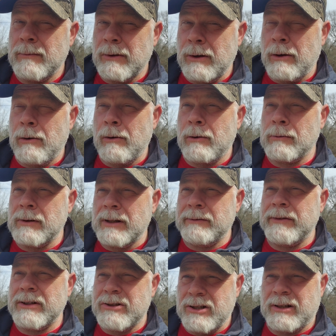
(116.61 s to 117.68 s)
long
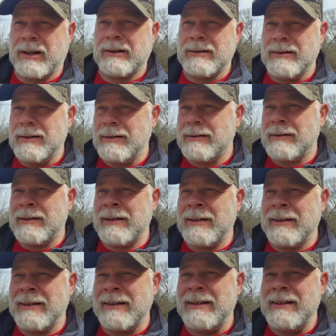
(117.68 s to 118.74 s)
living chicken.
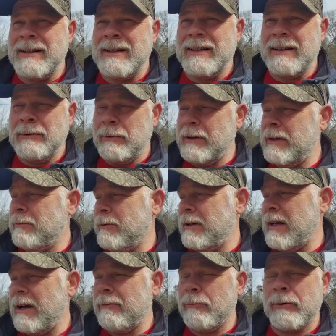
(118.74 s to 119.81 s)
we have